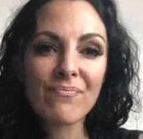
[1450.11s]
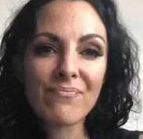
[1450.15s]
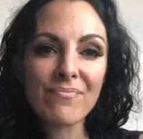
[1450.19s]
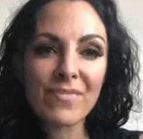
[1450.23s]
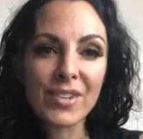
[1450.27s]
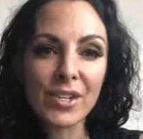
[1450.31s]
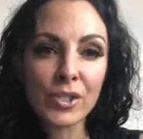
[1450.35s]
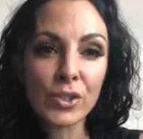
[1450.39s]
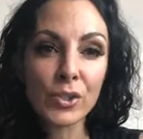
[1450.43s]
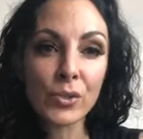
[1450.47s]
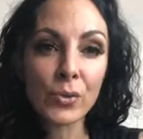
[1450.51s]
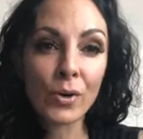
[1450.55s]

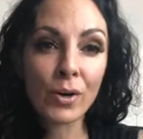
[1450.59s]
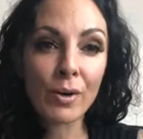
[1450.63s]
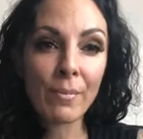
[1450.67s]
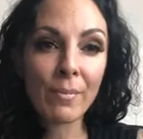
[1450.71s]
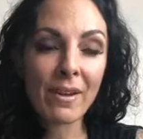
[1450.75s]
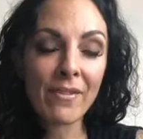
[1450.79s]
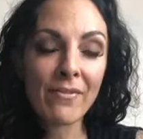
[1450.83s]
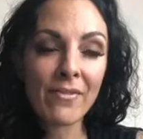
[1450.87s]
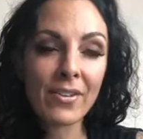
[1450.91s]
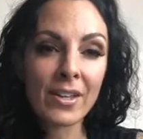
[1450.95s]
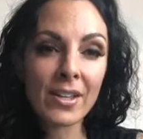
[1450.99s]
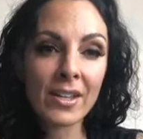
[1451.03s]
They do hurt
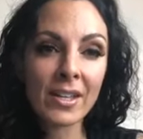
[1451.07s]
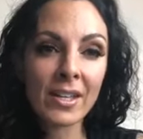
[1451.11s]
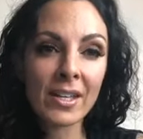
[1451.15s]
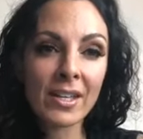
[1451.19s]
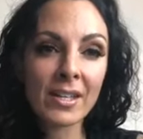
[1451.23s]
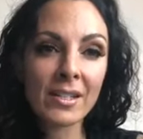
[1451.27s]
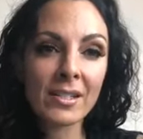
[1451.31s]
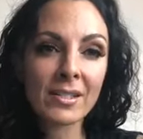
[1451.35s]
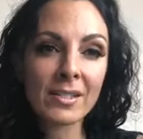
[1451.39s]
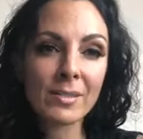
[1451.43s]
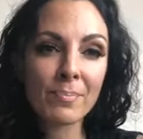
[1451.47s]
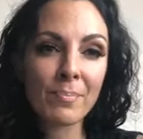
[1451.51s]
my
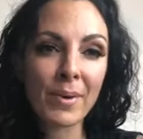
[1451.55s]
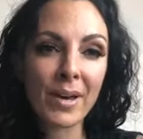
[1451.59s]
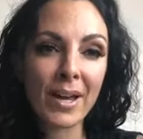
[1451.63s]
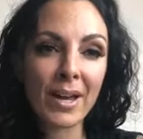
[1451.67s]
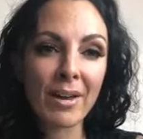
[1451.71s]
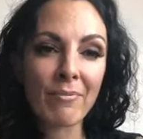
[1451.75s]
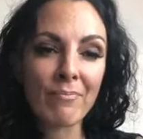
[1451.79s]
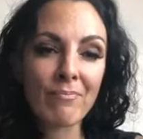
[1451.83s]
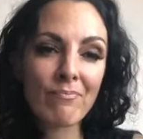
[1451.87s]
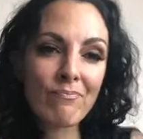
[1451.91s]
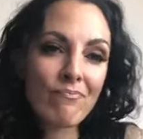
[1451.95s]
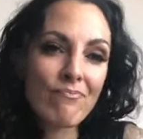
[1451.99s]
feelings,
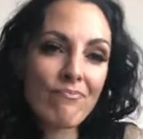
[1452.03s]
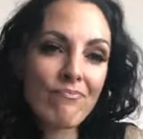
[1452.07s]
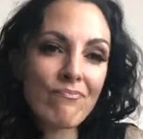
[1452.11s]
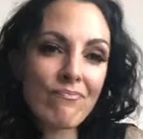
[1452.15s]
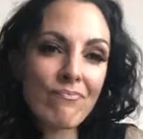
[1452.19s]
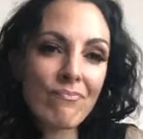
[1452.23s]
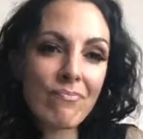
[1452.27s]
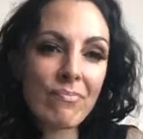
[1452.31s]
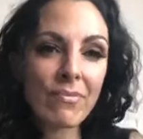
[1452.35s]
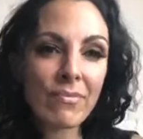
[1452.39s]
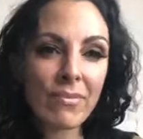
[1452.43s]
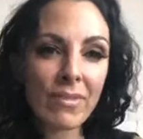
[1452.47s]
but
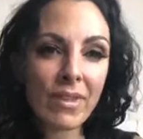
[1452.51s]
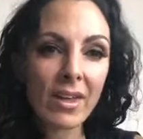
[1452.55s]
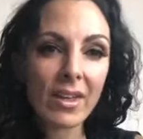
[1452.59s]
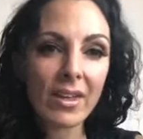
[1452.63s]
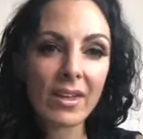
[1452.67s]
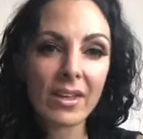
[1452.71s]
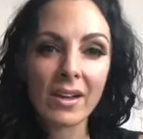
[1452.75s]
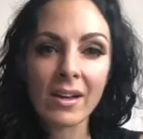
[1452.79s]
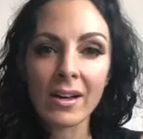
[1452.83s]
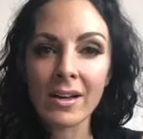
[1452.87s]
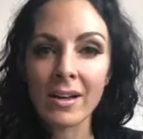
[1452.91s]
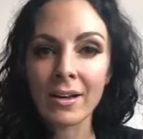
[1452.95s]

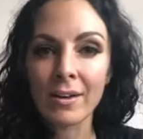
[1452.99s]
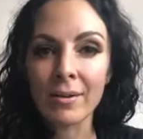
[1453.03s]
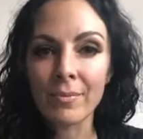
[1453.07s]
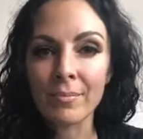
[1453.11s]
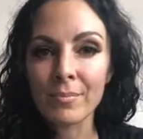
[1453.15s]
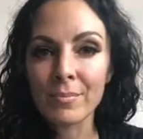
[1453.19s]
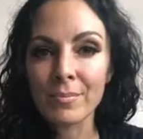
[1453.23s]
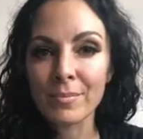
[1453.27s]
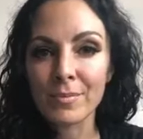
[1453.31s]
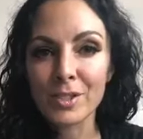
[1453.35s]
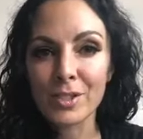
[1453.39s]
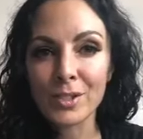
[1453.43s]

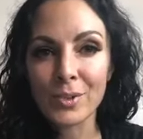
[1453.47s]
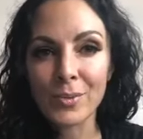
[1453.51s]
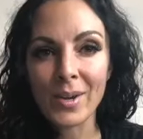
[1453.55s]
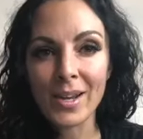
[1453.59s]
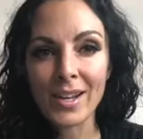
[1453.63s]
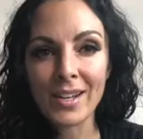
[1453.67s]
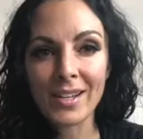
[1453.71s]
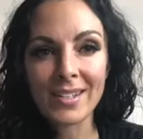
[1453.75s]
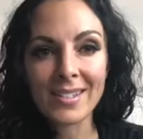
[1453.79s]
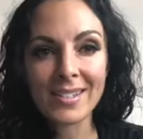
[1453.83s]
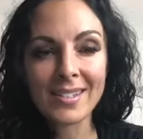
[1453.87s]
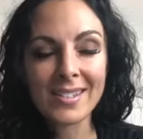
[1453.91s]
it's the
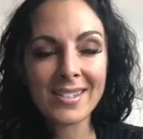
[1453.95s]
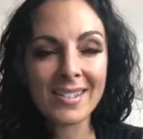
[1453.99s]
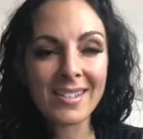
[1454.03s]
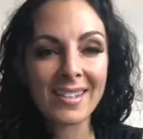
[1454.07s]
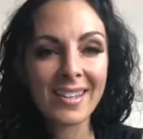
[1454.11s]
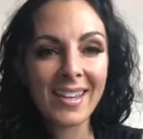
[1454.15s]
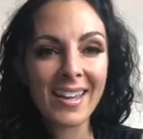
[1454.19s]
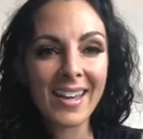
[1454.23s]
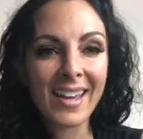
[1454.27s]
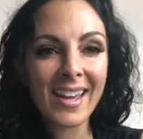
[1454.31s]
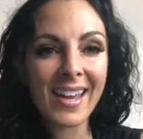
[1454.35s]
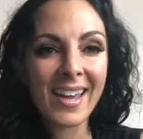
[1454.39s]
way it is.
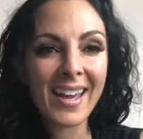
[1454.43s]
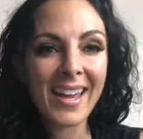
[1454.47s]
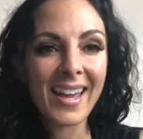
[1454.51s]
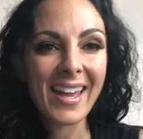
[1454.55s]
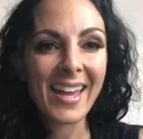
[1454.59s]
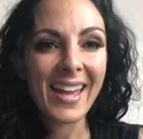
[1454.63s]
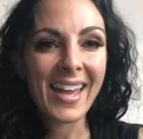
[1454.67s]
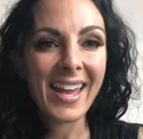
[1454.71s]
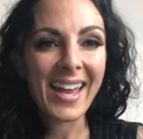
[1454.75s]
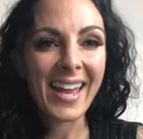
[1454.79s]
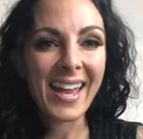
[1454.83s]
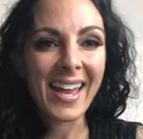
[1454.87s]

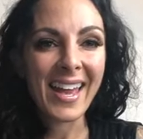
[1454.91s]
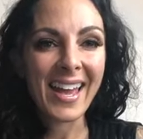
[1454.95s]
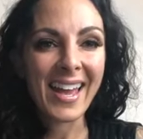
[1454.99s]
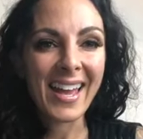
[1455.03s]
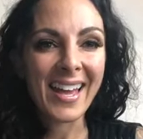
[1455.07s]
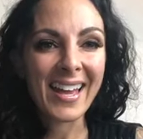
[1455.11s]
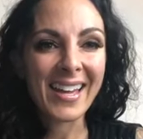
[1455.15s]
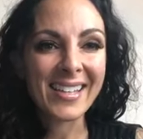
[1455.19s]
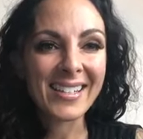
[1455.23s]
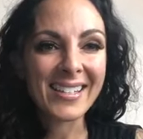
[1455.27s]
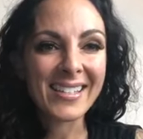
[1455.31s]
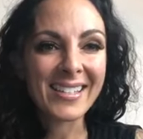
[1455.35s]

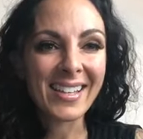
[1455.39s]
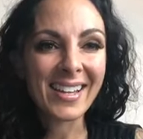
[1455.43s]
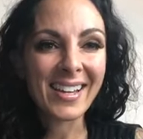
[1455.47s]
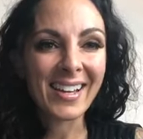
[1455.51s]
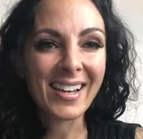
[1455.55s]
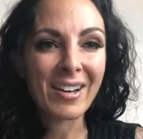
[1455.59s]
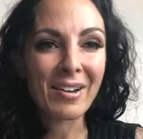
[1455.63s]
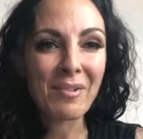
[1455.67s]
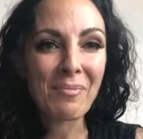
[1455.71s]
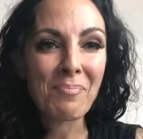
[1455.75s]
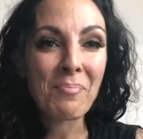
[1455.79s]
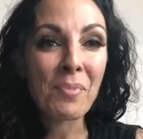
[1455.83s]
And
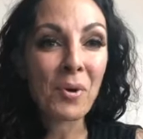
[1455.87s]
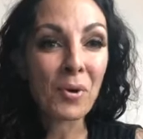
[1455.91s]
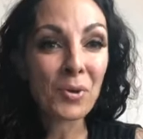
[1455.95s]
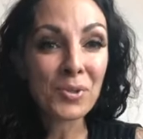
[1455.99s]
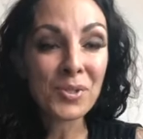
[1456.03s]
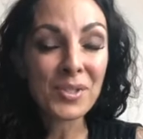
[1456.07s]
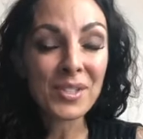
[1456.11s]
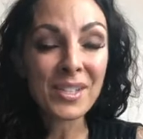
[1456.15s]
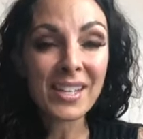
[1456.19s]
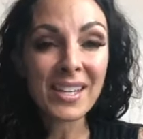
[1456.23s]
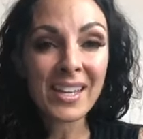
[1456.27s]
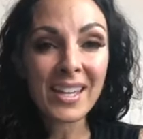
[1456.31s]

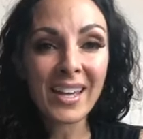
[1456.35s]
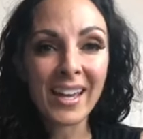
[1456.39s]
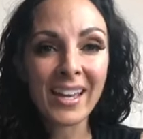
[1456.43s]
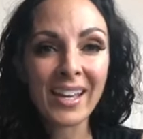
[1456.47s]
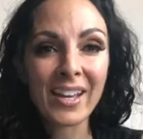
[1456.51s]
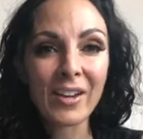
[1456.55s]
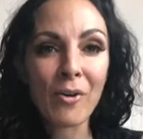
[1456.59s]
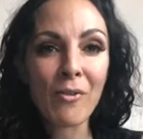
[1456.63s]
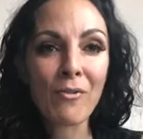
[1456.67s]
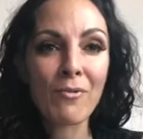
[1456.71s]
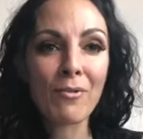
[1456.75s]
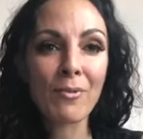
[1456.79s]
mostly I
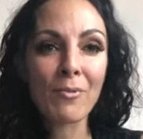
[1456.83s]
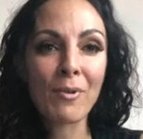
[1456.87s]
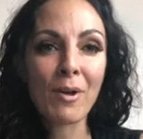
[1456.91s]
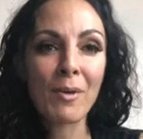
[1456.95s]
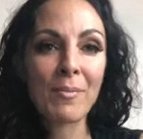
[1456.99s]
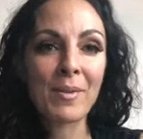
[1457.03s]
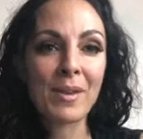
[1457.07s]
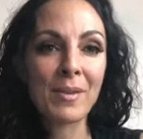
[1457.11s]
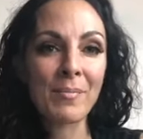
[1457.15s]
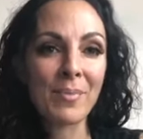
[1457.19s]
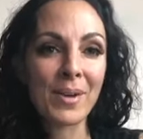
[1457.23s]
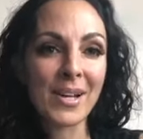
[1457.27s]
get
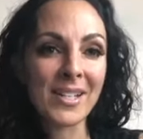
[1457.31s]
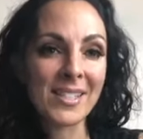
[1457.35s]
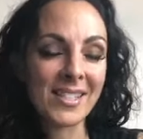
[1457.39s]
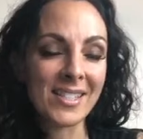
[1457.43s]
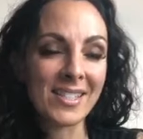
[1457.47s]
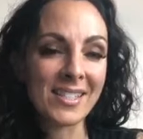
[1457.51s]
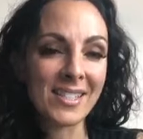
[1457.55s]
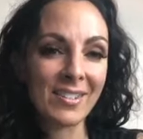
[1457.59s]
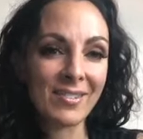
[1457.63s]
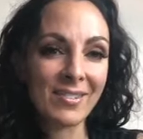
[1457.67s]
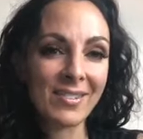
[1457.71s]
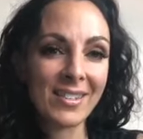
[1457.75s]
overwhelming
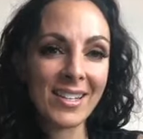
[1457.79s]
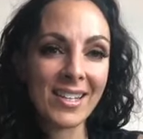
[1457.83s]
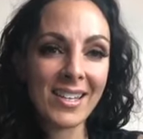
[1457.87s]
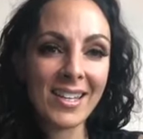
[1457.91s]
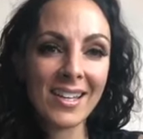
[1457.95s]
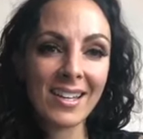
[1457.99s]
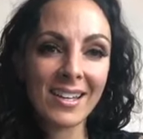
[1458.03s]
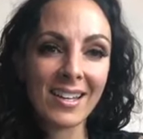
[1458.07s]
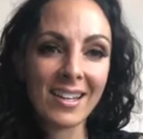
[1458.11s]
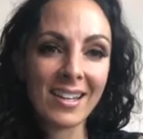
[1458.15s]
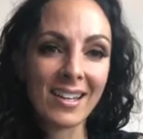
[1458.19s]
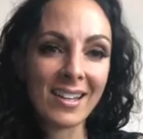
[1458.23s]

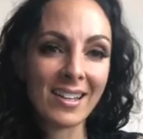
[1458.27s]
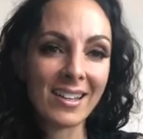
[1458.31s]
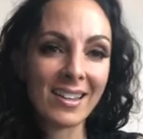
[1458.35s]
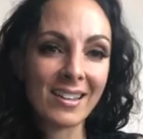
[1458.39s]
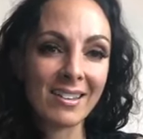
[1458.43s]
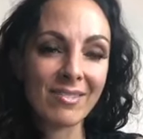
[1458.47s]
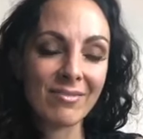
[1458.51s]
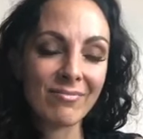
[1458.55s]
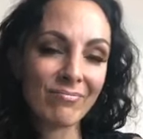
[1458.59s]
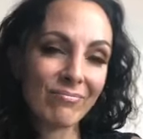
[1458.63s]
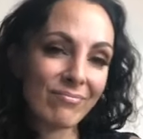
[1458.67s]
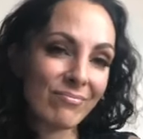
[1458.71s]
positivity,
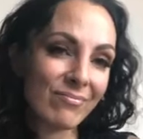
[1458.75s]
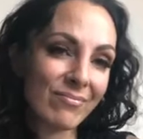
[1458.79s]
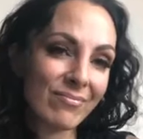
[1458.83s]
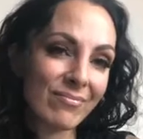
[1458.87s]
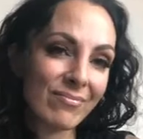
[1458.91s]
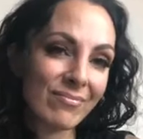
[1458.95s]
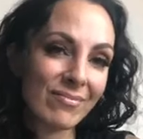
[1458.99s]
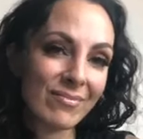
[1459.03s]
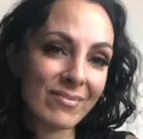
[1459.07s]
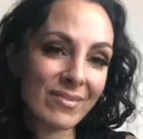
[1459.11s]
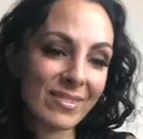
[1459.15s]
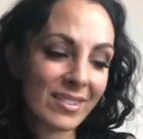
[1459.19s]
and
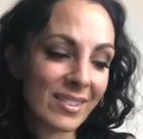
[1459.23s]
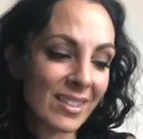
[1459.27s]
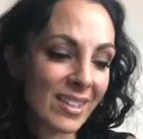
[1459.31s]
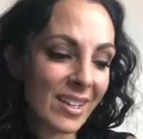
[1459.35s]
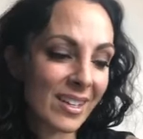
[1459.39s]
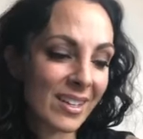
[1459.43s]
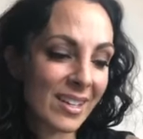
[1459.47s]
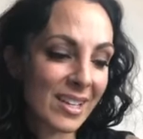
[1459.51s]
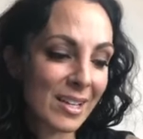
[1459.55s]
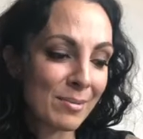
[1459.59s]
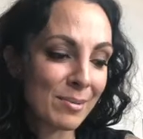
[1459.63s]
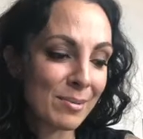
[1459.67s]

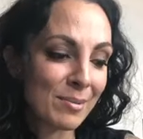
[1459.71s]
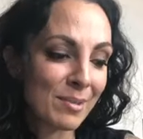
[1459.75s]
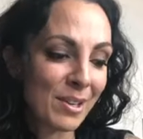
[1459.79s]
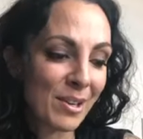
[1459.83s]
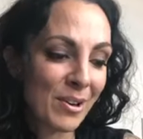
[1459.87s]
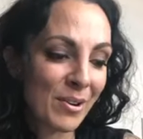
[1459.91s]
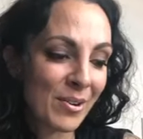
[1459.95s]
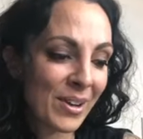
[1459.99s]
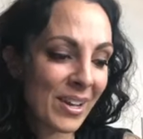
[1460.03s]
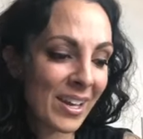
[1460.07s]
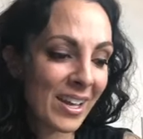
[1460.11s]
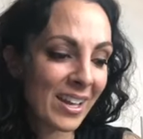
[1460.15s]
that keeps me
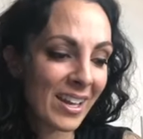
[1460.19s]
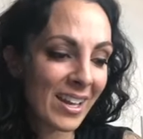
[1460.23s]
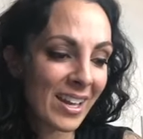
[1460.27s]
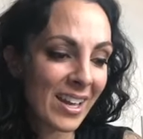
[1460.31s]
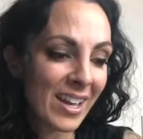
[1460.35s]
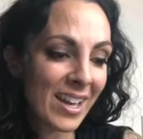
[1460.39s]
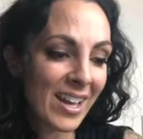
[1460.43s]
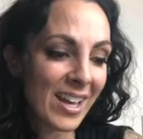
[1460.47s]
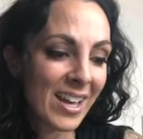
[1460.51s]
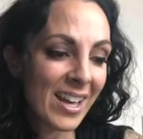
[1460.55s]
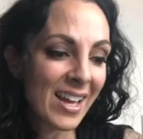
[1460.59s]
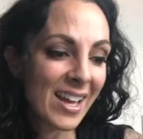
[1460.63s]
going.
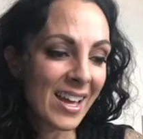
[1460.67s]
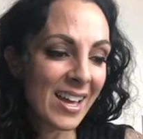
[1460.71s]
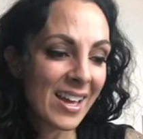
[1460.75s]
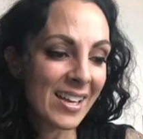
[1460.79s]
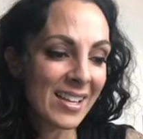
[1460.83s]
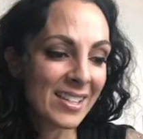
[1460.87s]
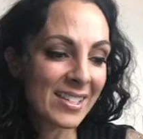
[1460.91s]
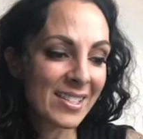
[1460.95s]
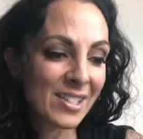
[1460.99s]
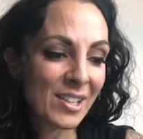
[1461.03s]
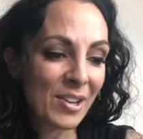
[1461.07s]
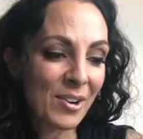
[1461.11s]

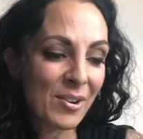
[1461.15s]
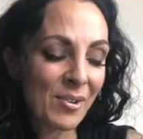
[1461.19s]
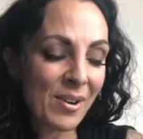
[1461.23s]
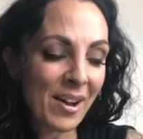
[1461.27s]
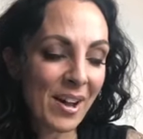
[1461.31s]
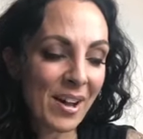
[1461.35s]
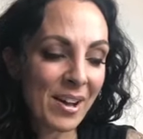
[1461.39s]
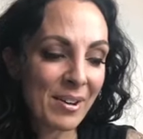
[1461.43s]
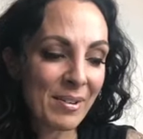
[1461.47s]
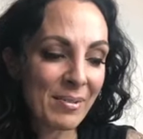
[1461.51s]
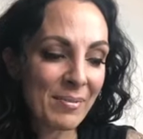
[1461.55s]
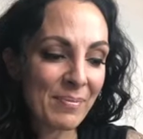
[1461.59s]
So
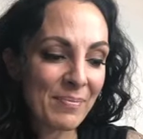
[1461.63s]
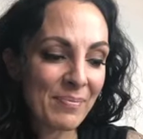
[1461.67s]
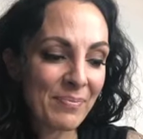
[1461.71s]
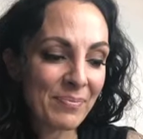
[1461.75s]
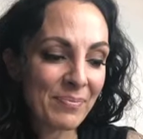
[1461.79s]
I